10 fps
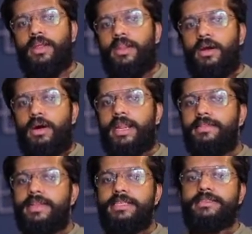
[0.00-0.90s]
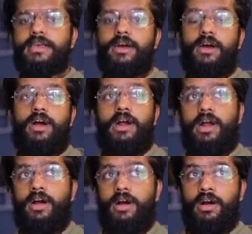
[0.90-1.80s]
Now another is
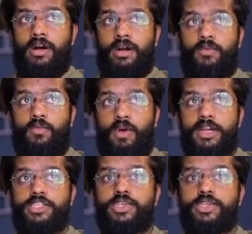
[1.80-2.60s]
one